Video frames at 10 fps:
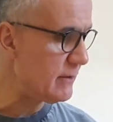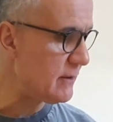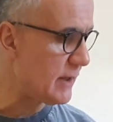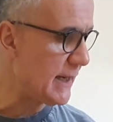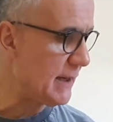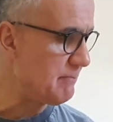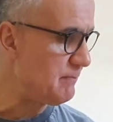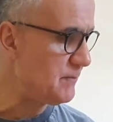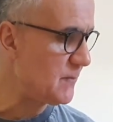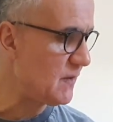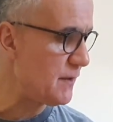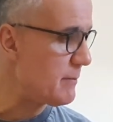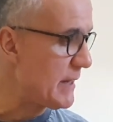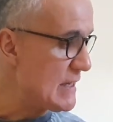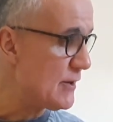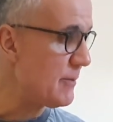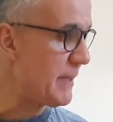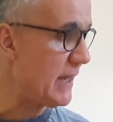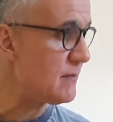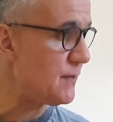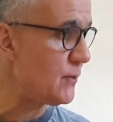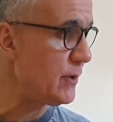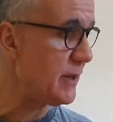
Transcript: For the money that I paid for it,